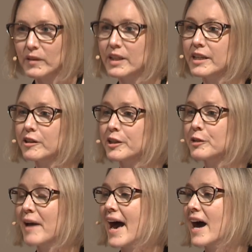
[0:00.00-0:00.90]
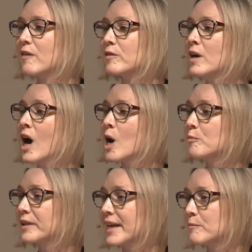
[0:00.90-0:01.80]
Here you have a
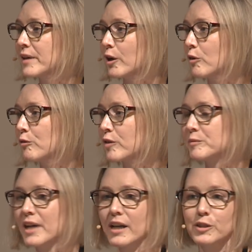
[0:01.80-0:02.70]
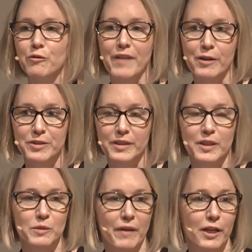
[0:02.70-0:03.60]
playbill from Dr.
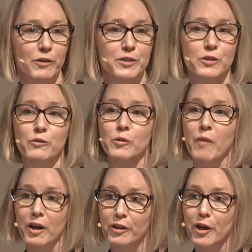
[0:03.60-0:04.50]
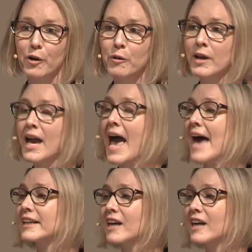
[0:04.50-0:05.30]
Faustus by Christopher Marlowe and a